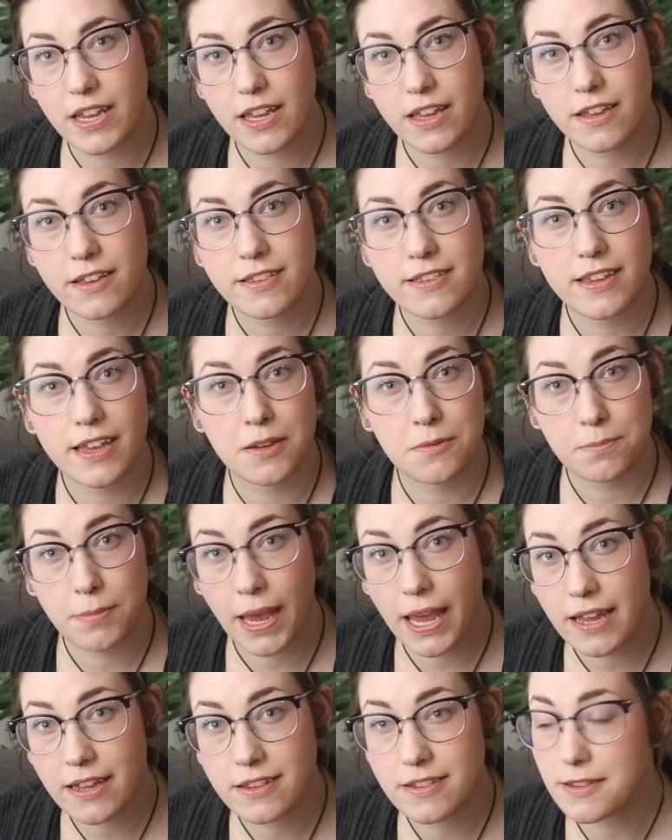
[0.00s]
inks and
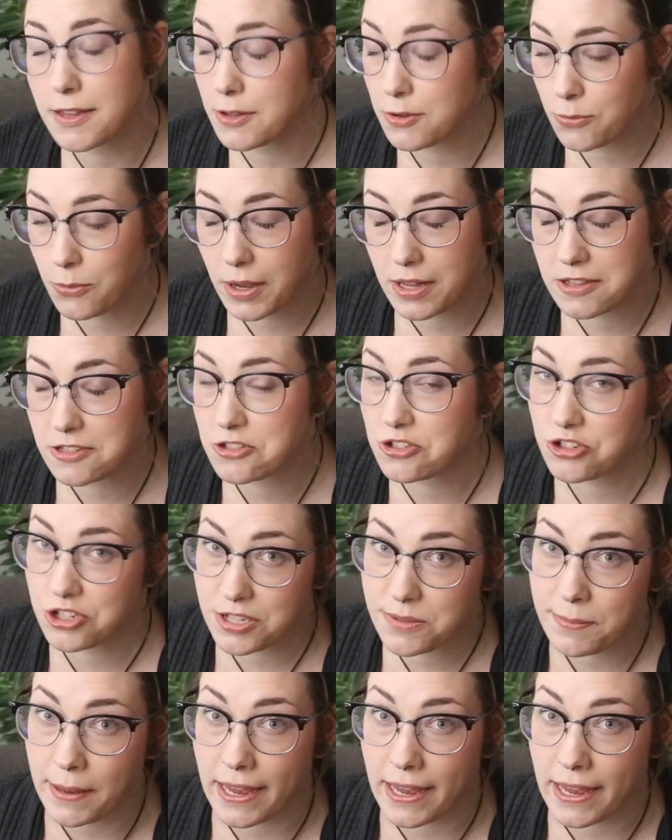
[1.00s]
paints as well as just